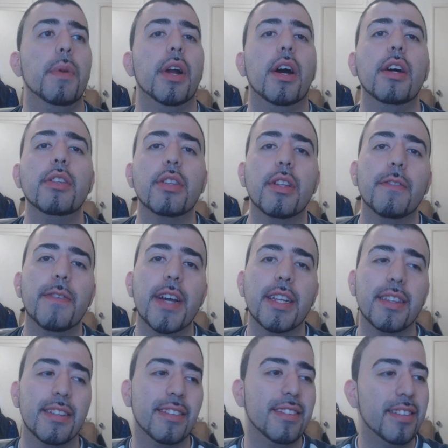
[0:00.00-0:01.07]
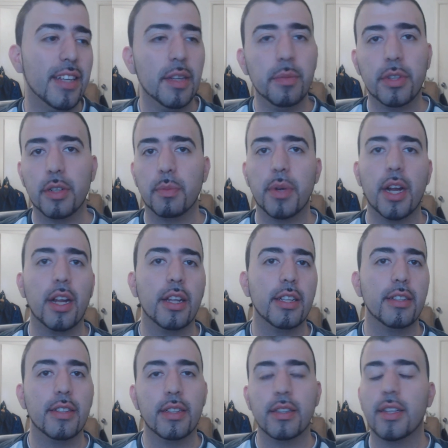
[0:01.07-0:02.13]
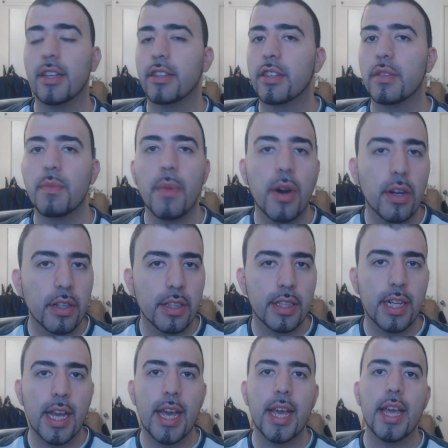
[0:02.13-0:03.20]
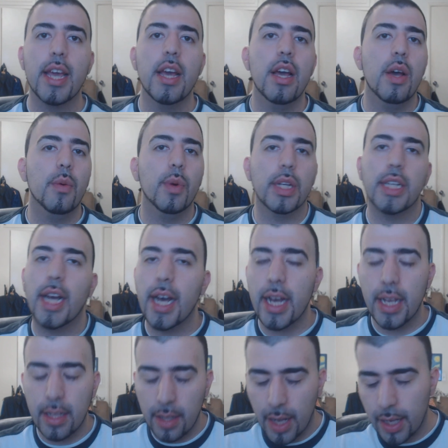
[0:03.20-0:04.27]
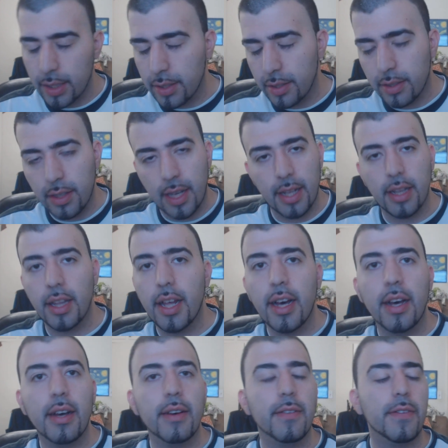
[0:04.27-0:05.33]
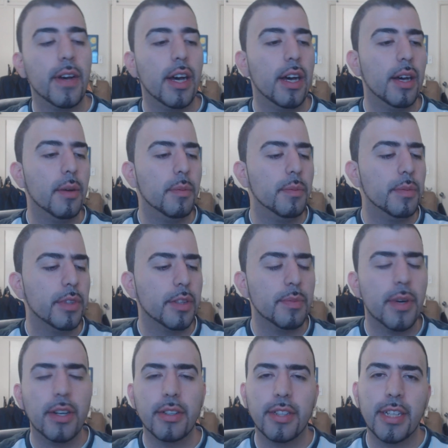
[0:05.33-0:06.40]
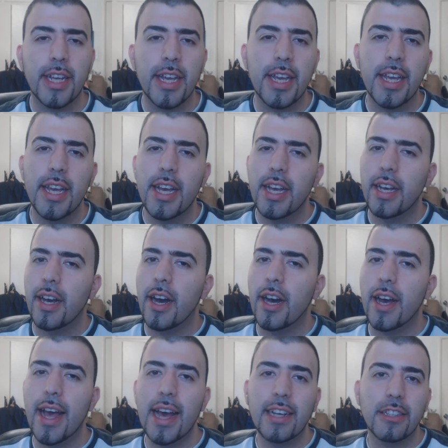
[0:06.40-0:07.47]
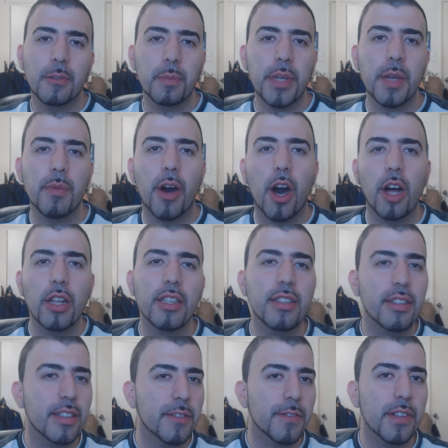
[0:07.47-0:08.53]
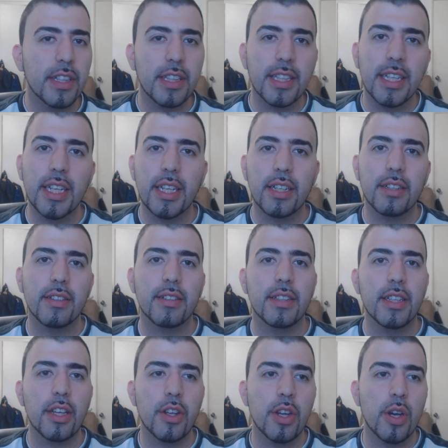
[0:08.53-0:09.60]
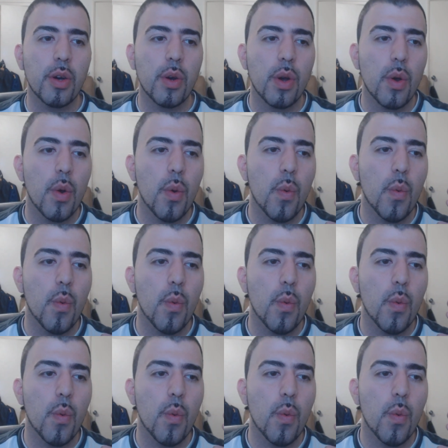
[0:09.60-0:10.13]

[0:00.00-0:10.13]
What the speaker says: but also the fact that Samsung brought all these things like Smart Stay, which I love, Smart Stay, S Beam, all these different things that, you know,